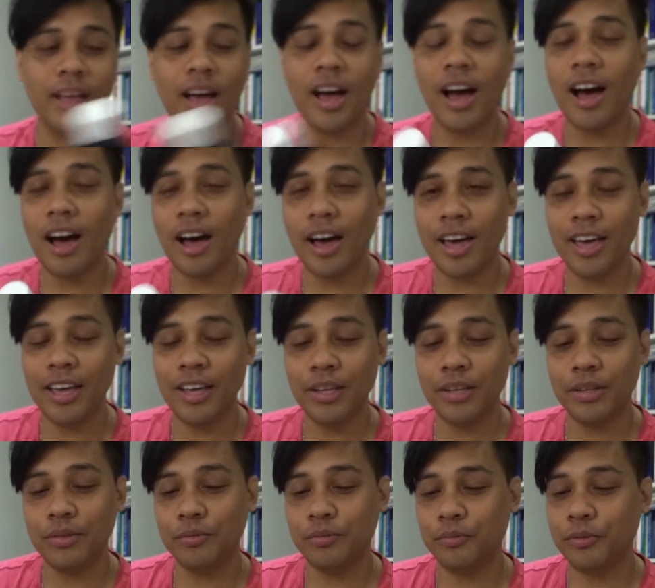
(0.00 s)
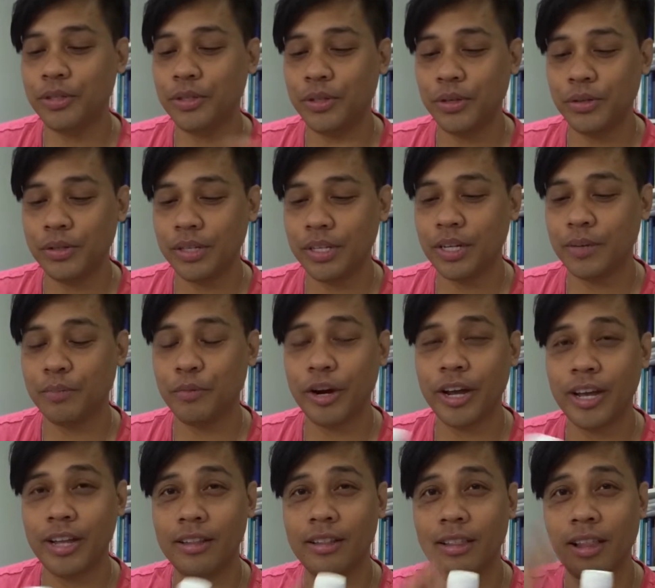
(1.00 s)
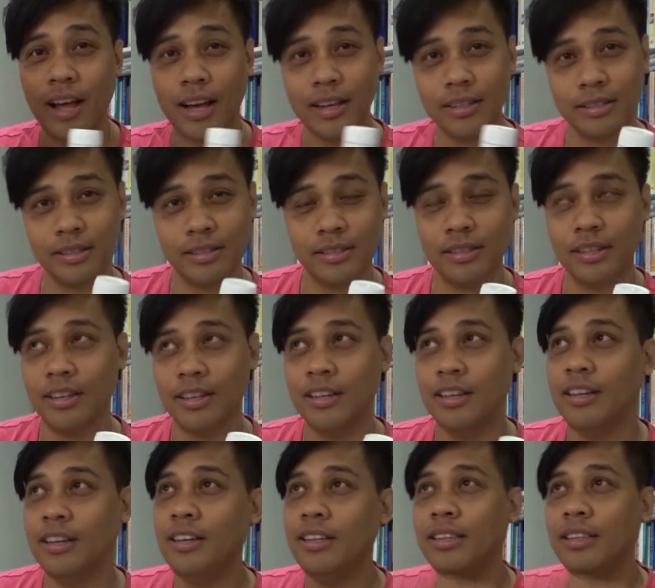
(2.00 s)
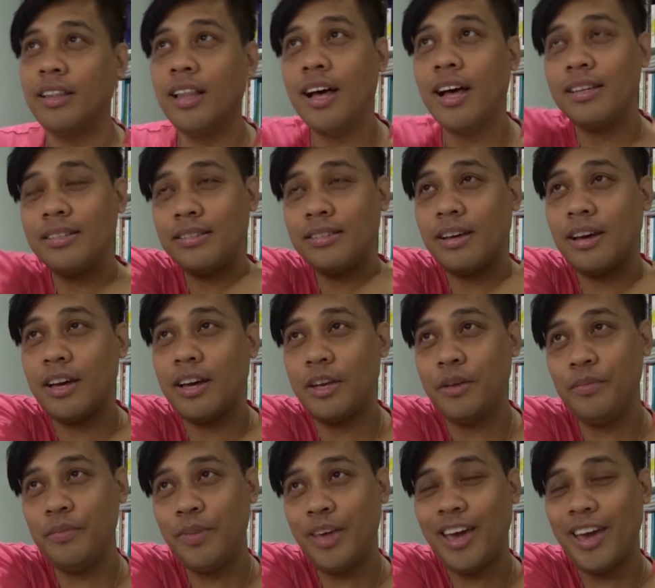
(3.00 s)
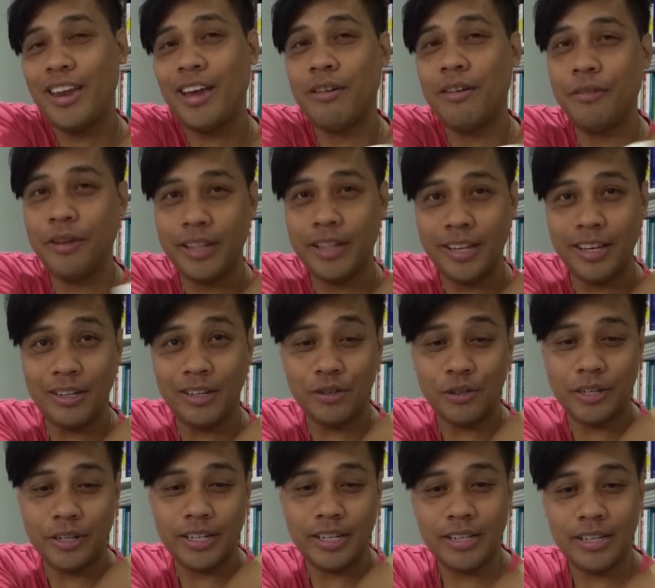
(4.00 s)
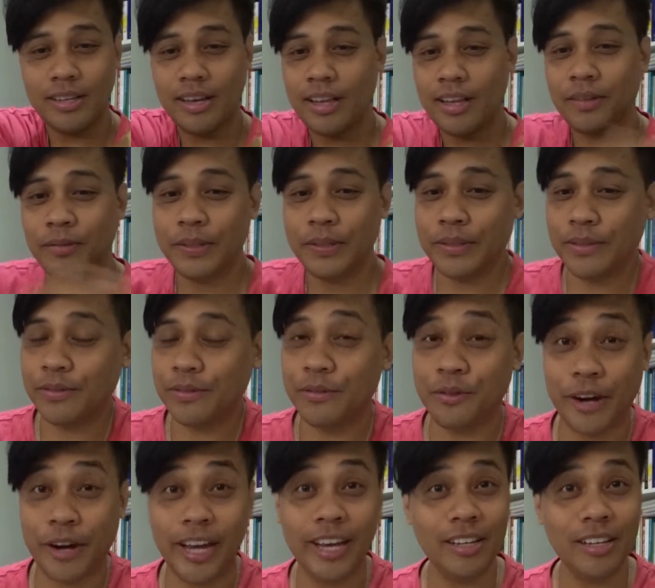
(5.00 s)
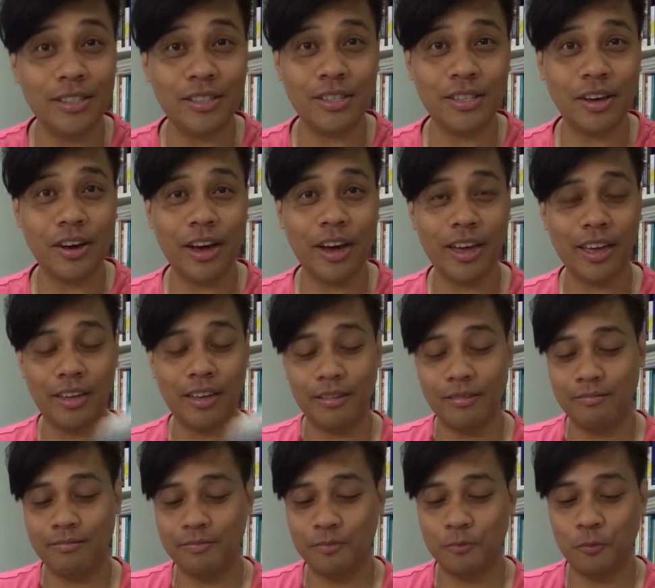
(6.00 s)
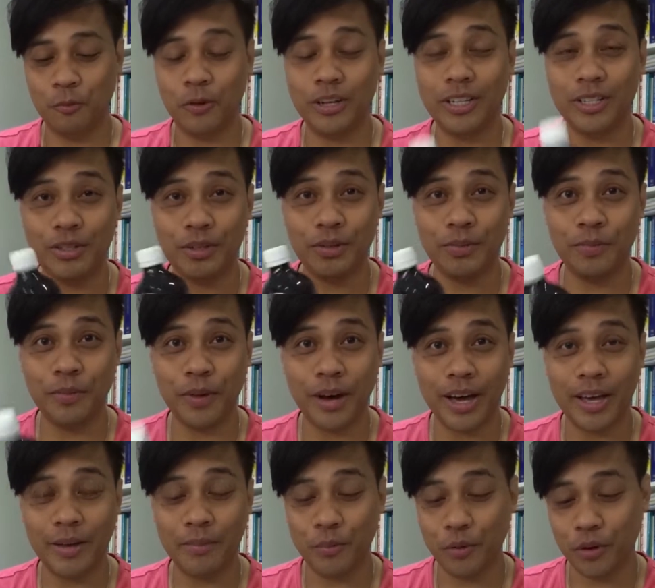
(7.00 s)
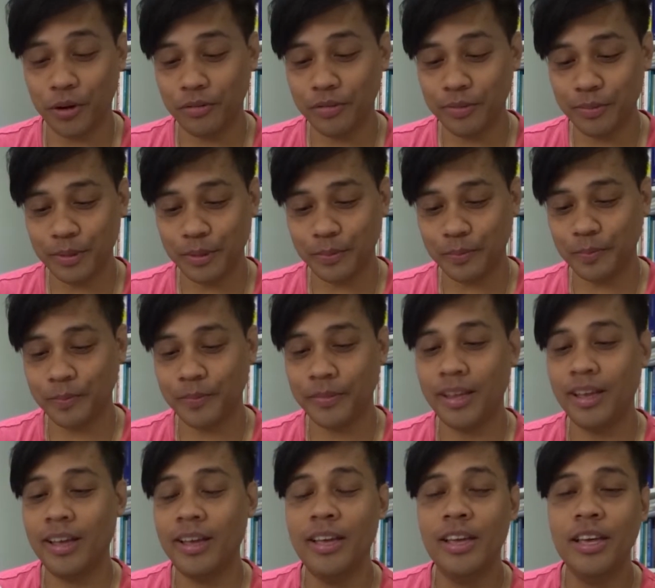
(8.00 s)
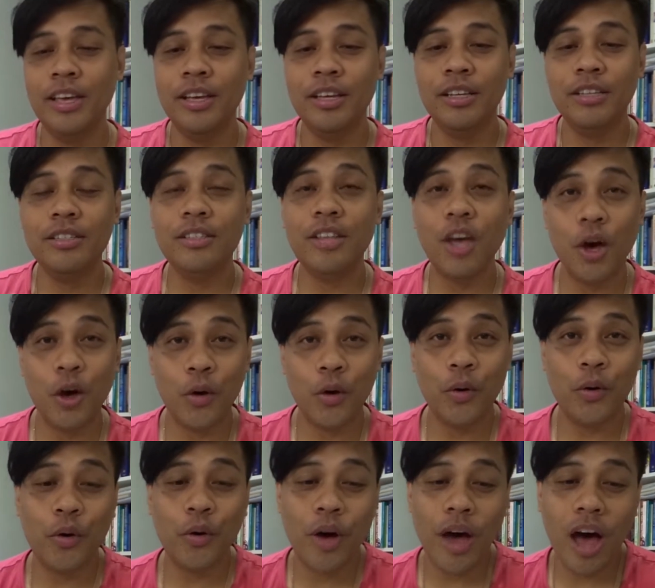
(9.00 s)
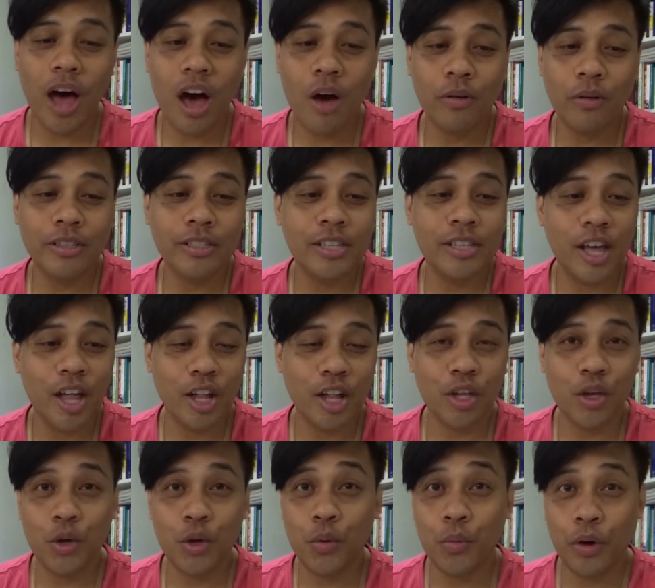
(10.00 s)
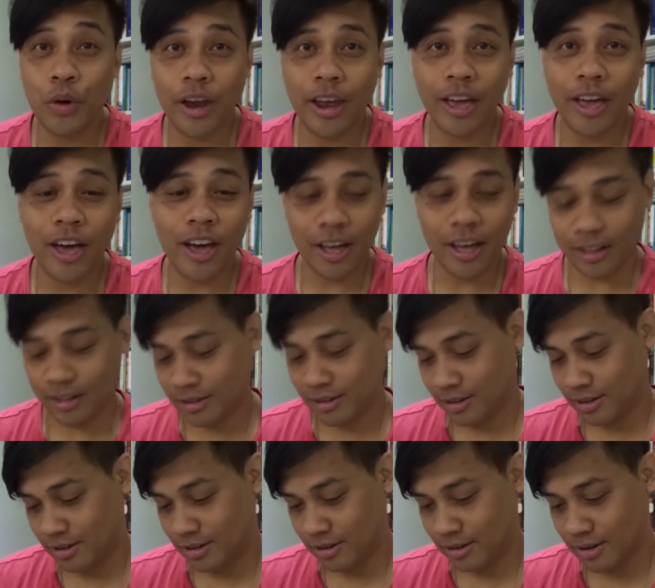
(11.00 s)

I was using their brand the last time, and I really enjoyed it, and it was great, so I went to buy more from them. So I will tell you what I got.